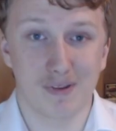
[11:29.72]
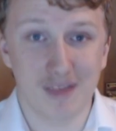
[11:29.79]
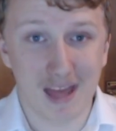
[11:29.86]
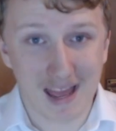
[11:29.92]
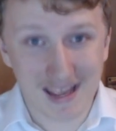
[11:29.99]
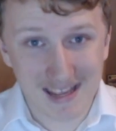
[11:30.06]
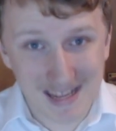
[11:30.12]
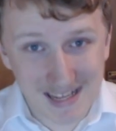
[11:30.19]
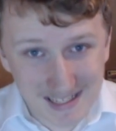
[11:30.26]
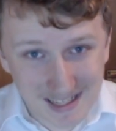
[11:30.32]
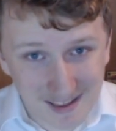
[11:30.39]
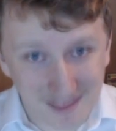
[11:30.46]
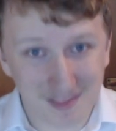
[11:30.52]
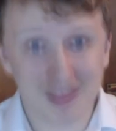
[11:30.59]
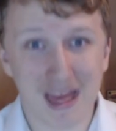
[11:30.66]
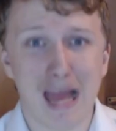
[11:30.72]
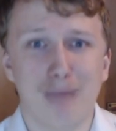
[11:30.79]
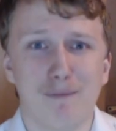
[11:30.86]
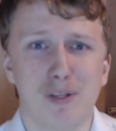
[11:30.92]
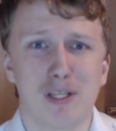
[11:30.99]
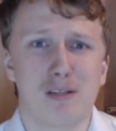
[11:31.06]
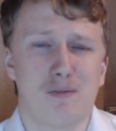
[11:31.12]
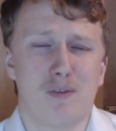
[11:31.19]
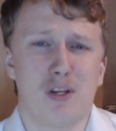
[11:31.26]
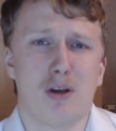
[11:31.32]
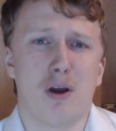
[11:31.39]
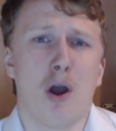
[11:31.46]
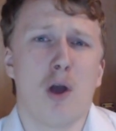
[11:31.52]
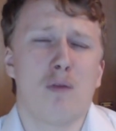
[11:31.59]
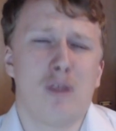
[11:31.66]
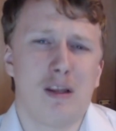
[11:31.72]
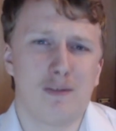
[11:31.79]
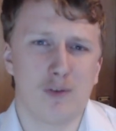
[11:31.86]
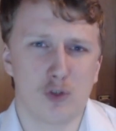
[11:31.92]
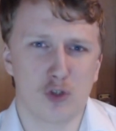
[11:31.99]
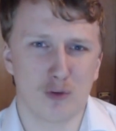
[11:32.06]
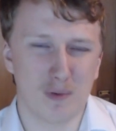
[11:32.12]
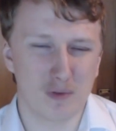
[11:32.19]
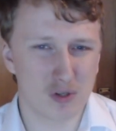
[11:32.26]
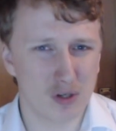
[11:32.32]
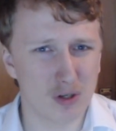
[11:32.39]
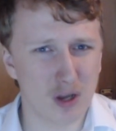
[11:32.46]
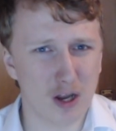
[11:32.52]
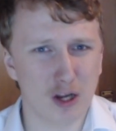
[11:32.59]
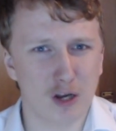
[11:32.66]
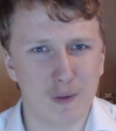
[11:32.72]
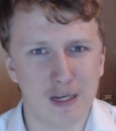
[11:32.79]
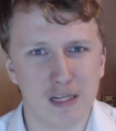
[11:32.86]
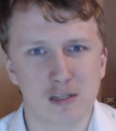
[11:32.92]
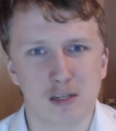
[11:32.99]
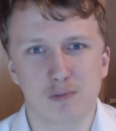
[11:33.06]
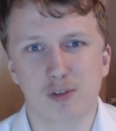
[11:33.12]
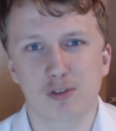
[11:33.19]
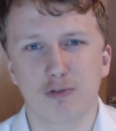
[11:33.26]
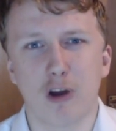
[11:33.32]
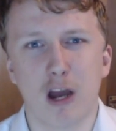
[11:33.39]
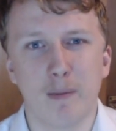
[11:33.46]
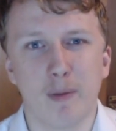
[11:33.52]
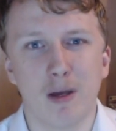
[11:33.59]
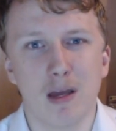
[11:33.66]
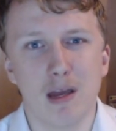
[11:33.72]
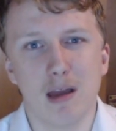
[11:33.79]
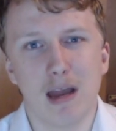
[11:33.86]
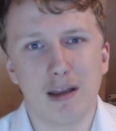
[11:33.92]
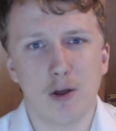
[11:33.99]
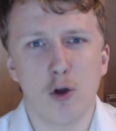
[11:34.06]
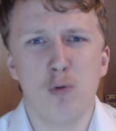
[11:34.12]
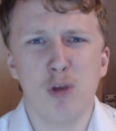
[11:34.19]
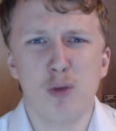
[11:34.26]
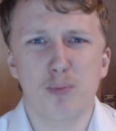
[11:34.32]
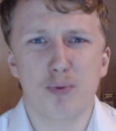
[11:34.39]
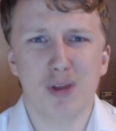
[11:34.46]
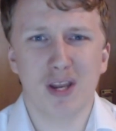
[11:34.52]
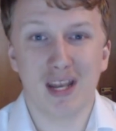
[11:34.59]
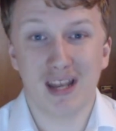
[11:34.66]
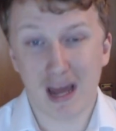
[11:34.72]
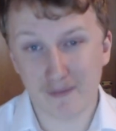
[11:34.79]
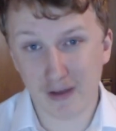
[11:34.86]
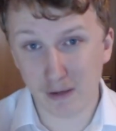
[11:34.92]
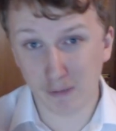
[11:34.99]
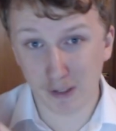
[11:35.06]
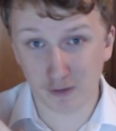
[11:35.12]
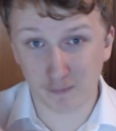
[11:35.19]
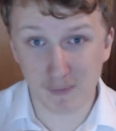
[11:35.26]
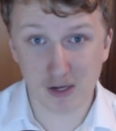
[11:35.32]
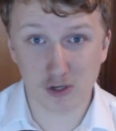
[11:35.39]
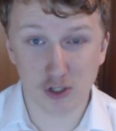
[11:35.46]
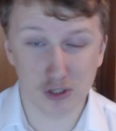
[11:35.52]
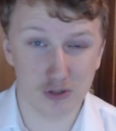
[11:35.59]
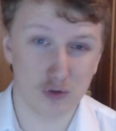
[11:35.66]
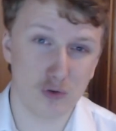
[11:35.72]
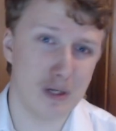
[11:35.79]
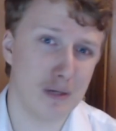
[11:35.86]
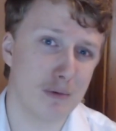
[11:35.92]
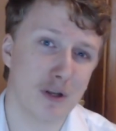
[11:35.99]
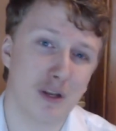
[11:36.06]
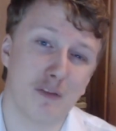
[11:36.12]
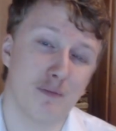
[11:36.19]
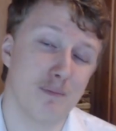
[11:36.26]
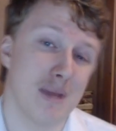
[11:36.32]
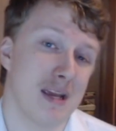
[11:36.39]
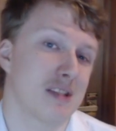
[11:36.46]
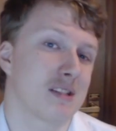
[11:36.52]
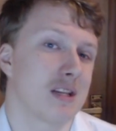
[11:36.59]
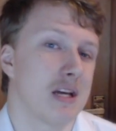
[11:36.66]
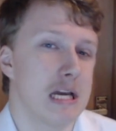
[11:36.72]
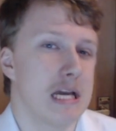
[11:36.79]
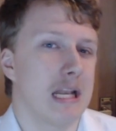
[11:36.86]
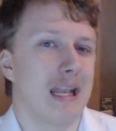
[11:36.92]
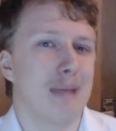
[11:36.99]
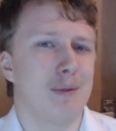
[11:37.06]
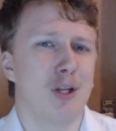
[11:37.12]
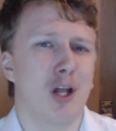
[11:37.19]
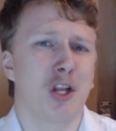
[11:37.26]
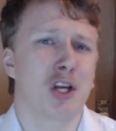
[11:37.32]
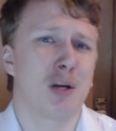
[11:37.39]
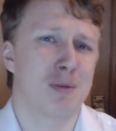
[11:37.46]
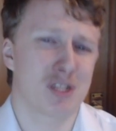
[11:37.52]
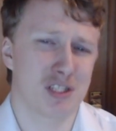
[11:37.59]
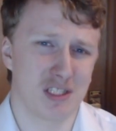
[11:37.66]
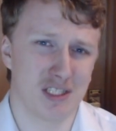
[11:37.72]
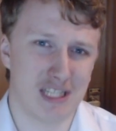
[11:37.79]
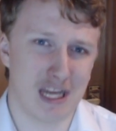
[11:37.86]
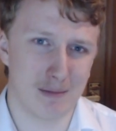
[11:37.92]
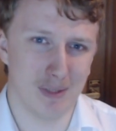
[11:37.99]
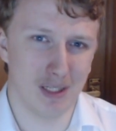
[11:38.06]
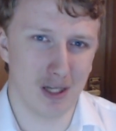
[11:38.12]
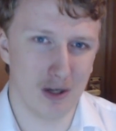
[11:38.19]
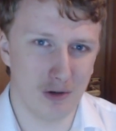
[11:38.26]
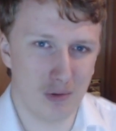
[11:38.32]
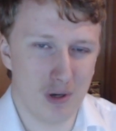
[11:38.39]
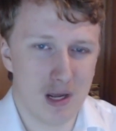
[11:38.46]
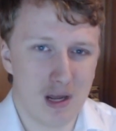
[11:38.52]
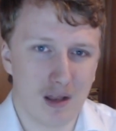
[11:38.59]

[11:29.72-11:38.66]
But that is that for this video. Hopefully you have enjoyed. Remember to like, comment and subscribe. And who are you bringing in out of anyone I've mentioned or anyone I've missed? Let me know in the conversation section down below.